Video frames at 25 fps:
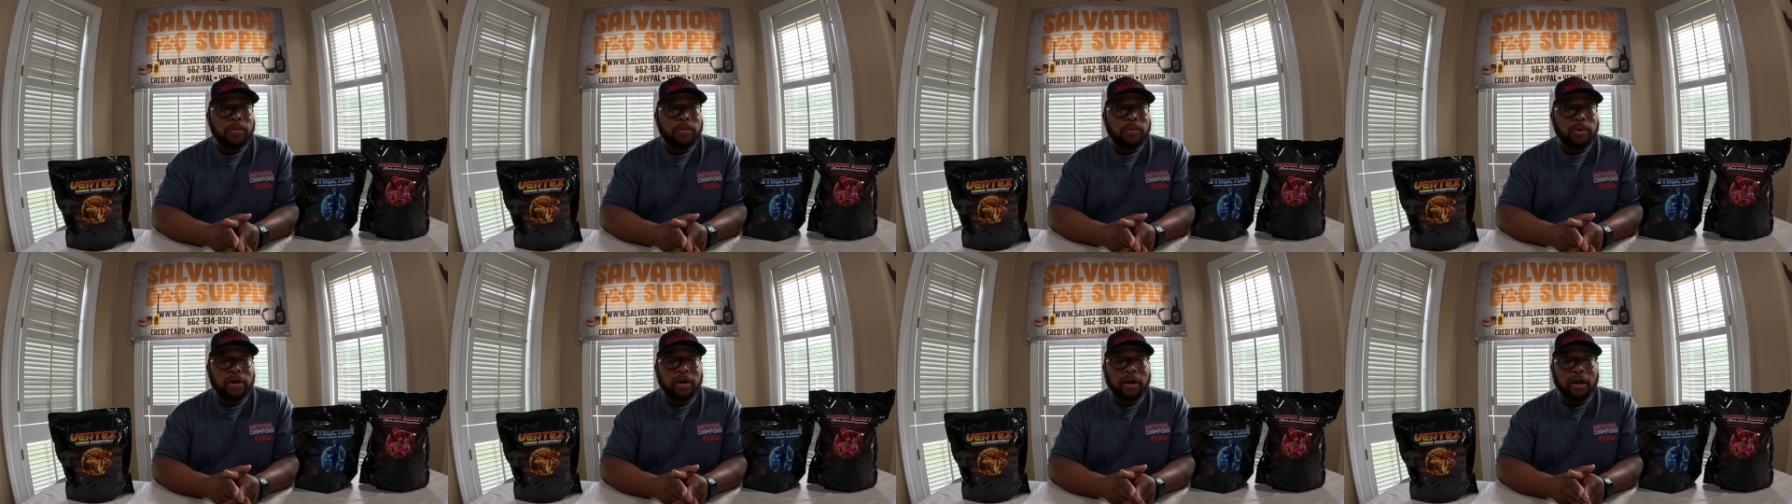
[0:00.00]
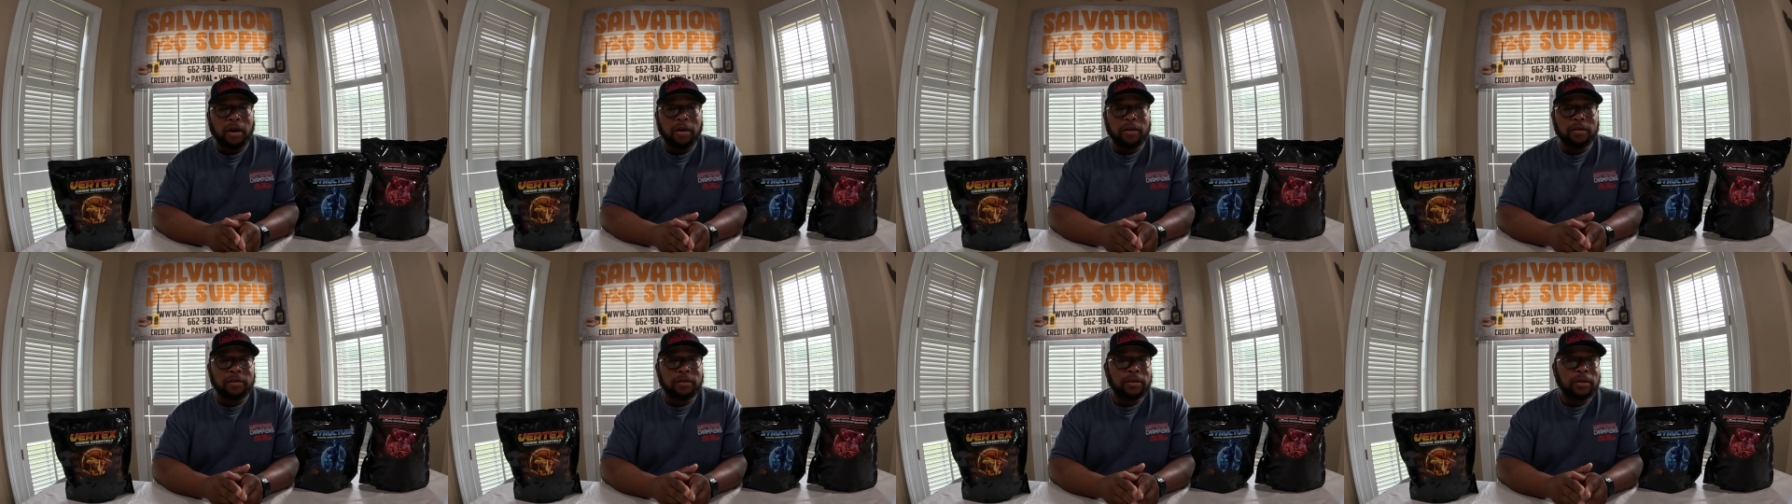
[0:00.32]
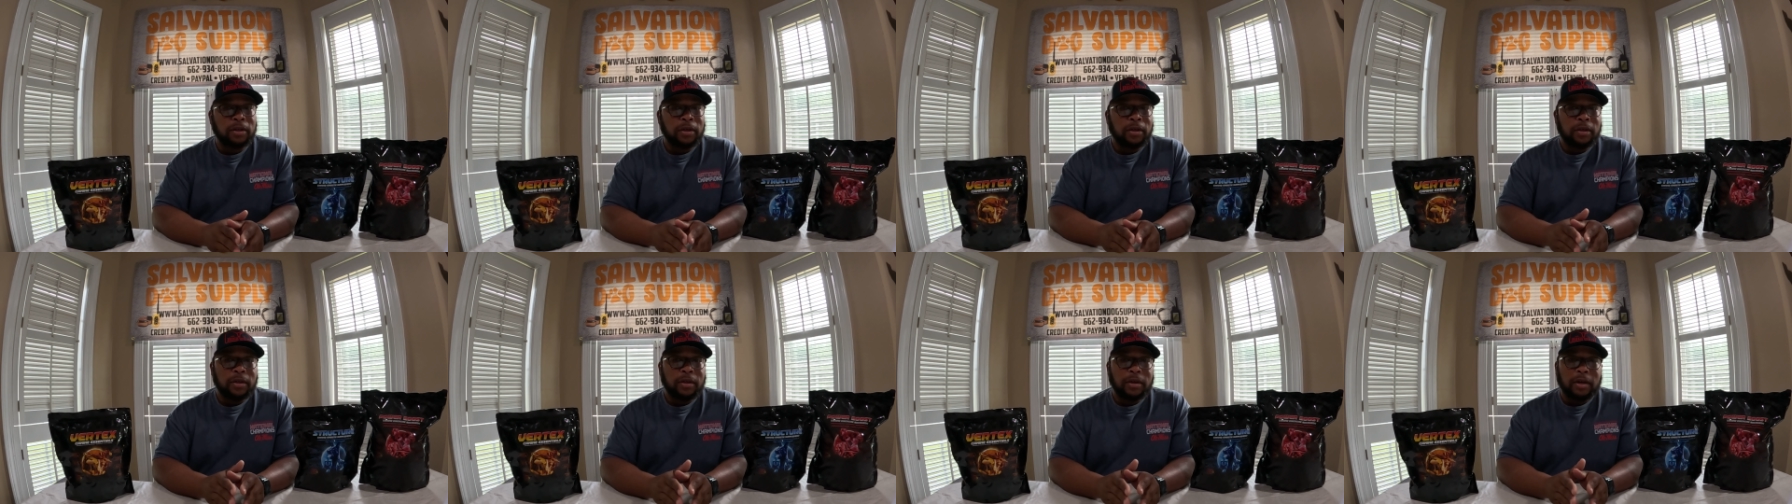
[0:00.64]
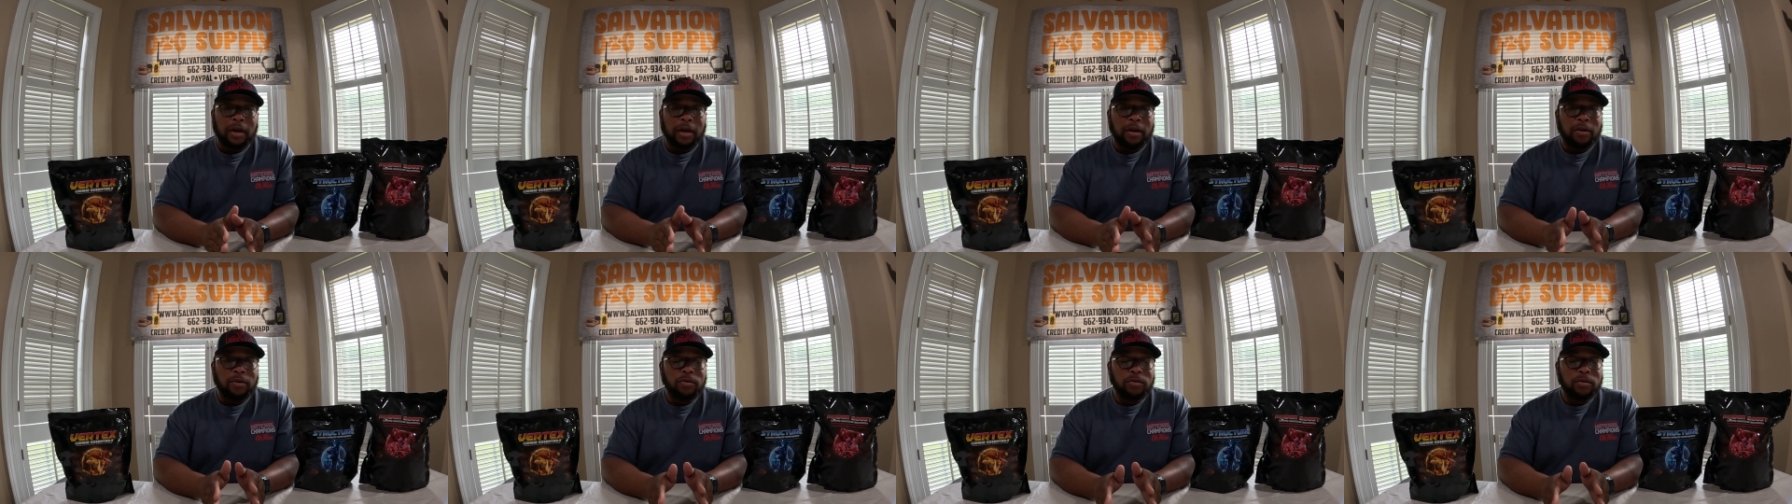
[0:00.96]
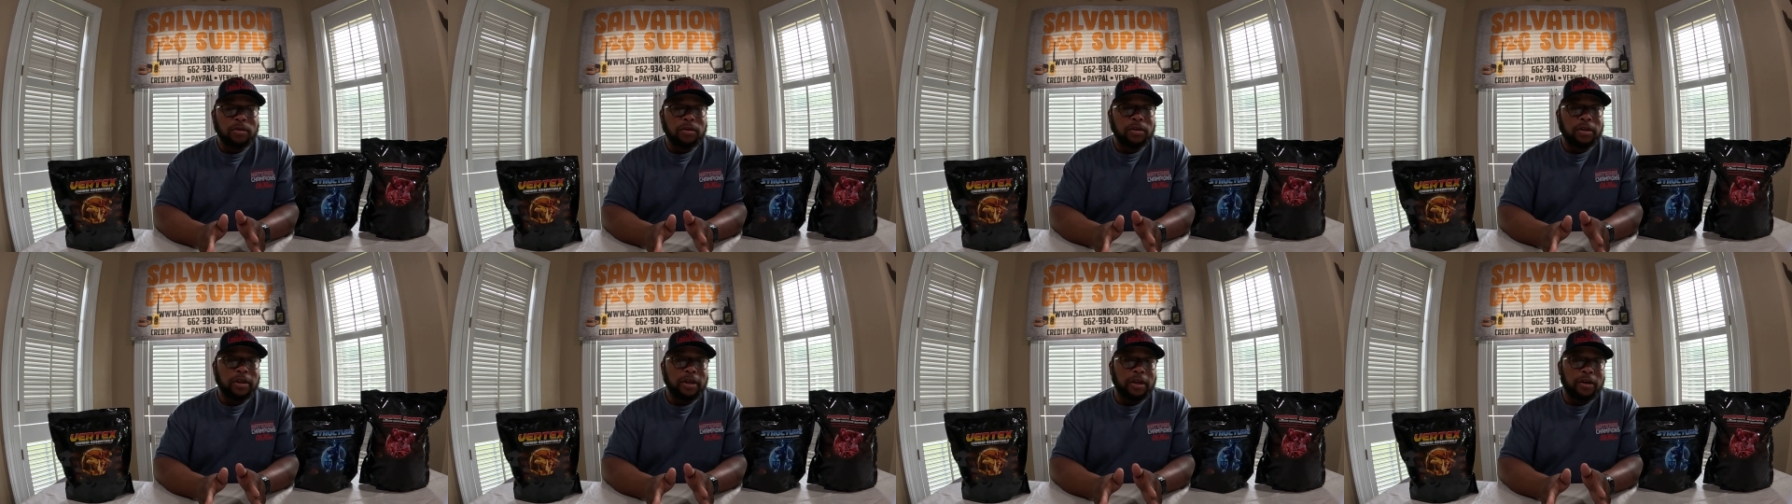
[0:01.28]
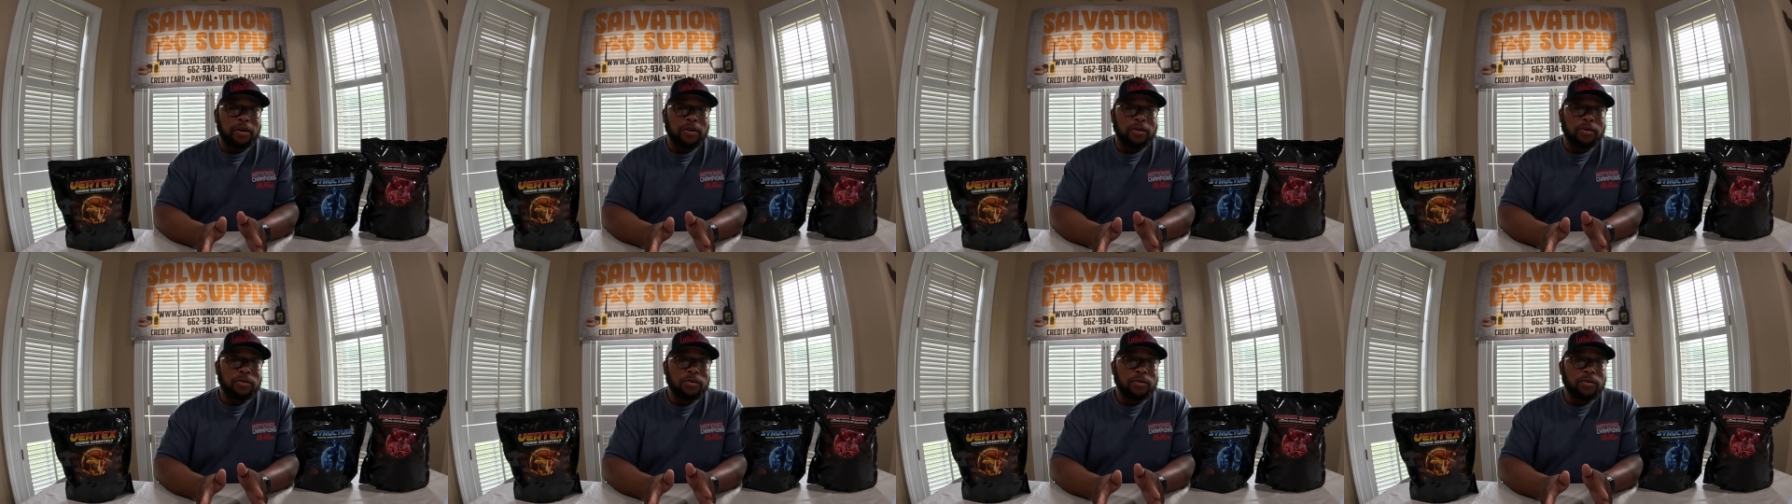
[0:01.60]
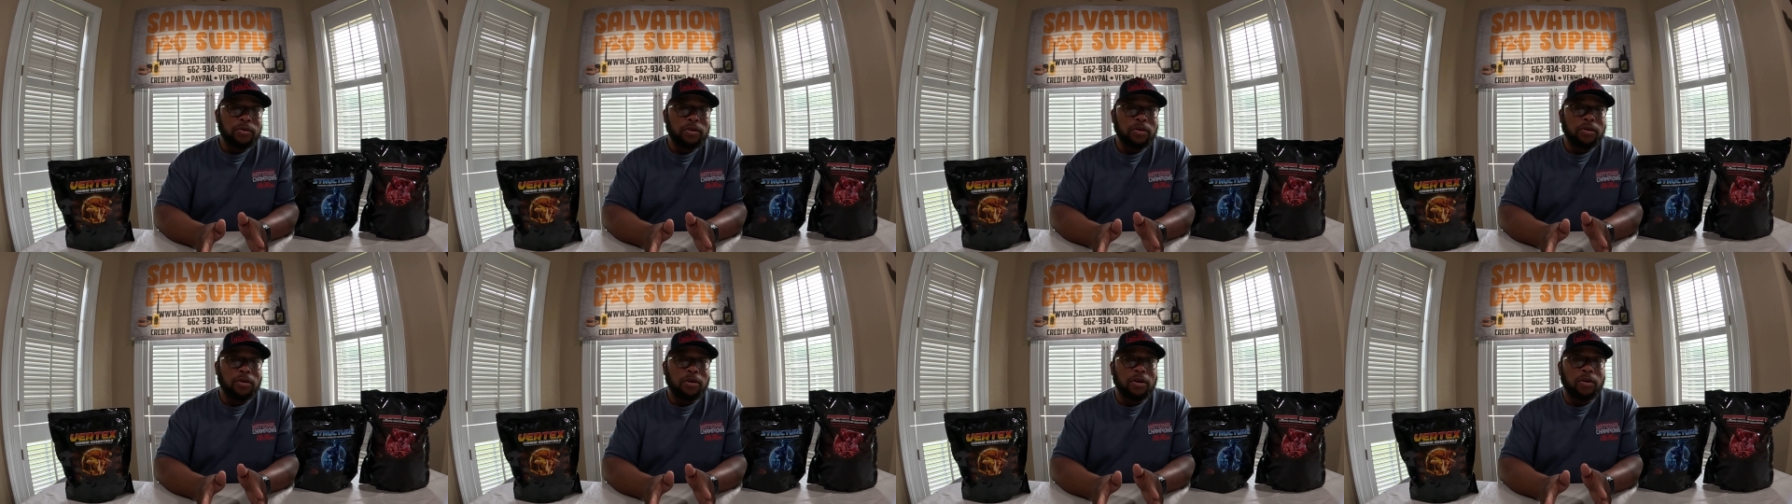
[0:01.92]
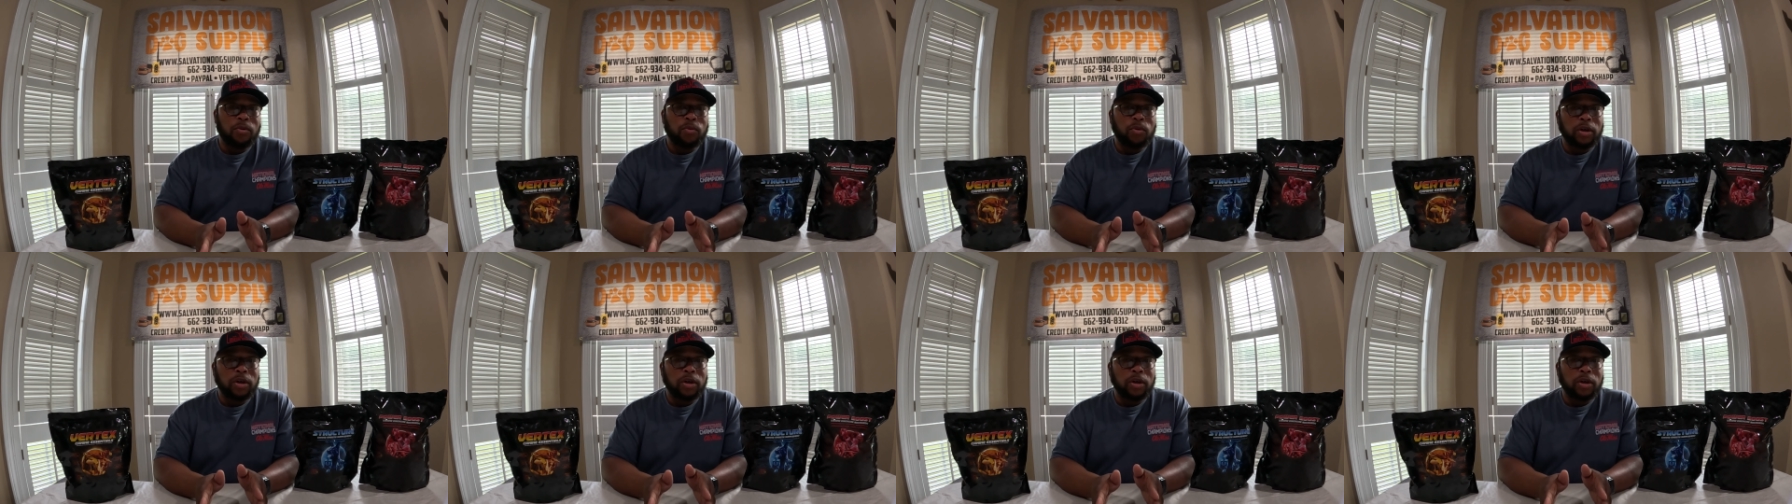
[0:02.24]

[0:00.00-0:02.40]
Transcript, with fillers: because I don't care who you are,